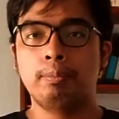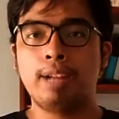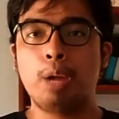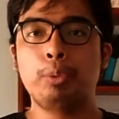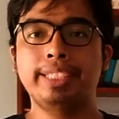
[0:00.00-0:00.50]

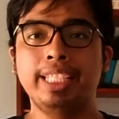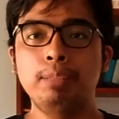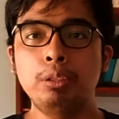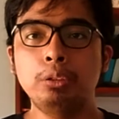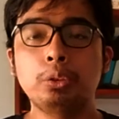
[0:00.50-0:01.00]
I was
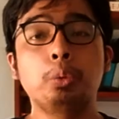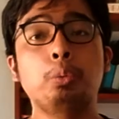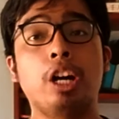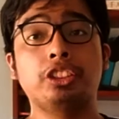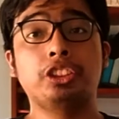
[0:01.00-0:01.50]
able to
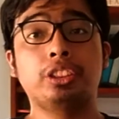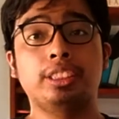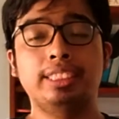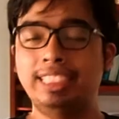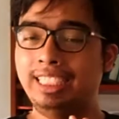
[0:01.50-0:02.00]
watch
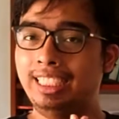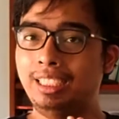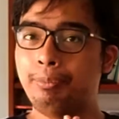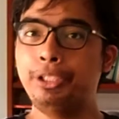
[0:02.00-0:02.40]
the